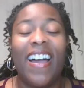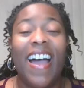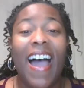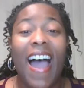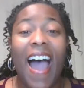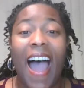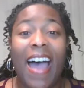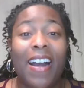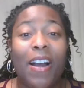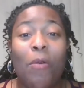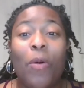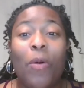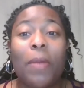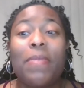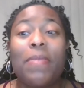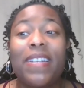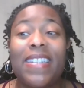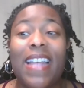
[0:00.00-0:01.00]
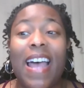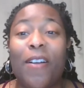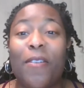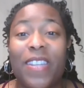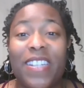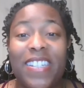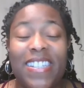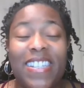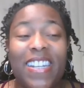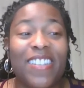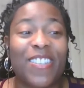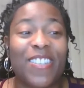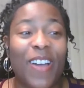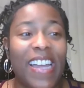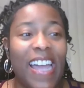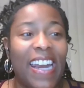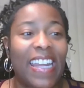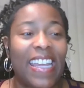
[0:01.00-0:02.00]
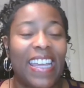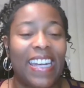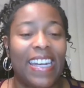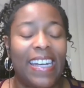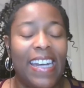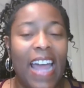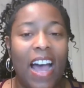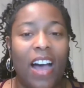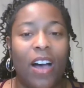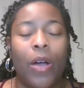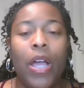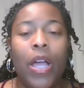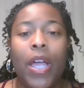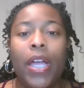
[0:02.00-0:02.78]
I don't want to miss out on this deal, so I got to get it now.